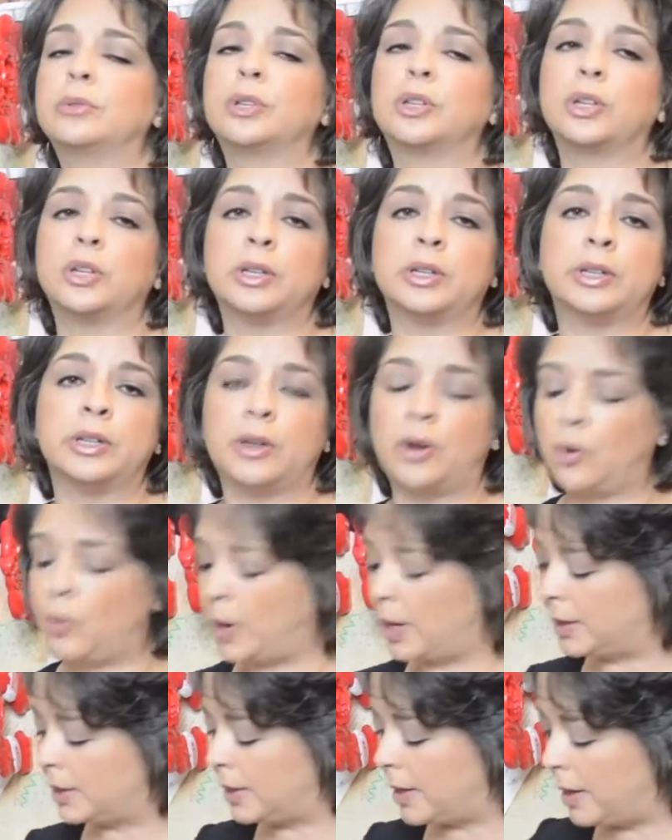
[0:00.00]
good. Oh,
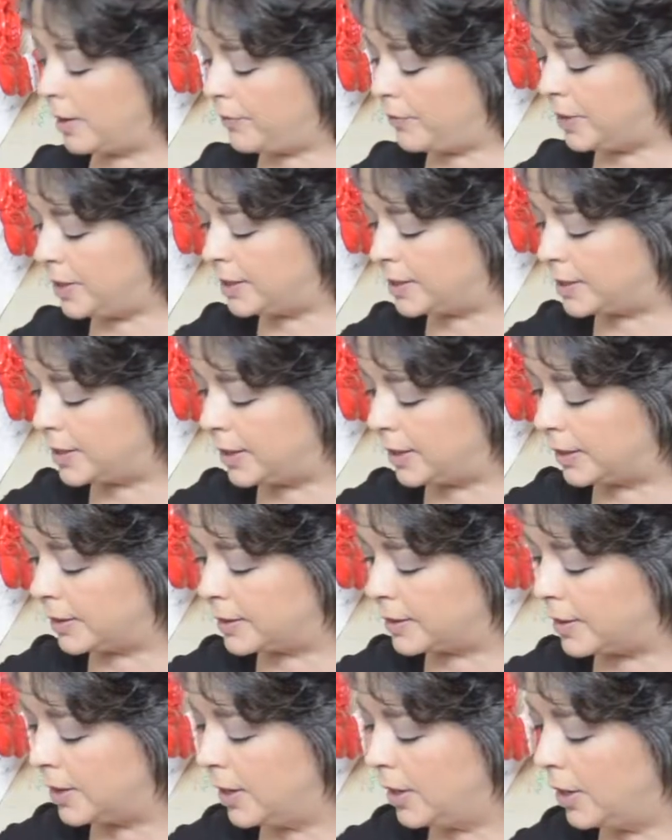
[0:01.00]
I love these
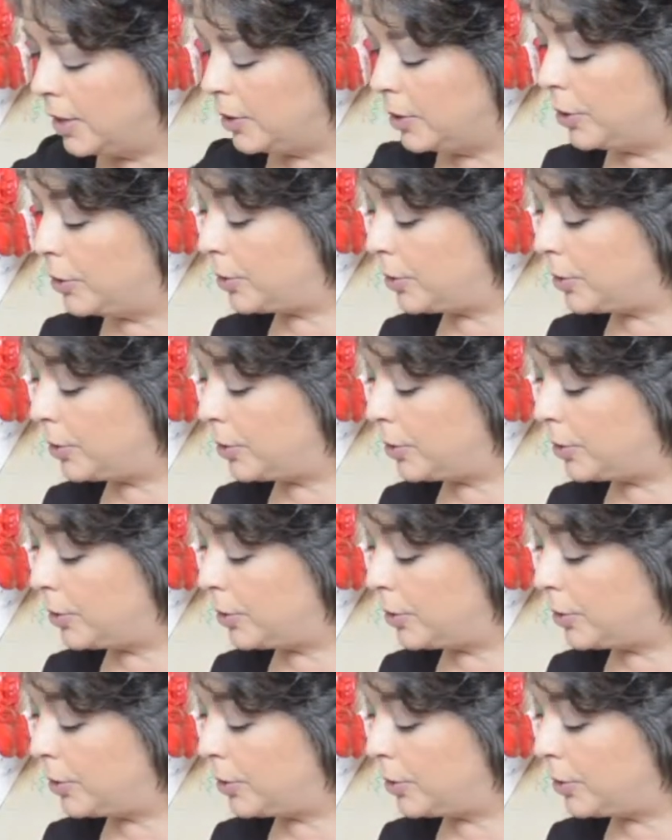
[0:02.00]
things. You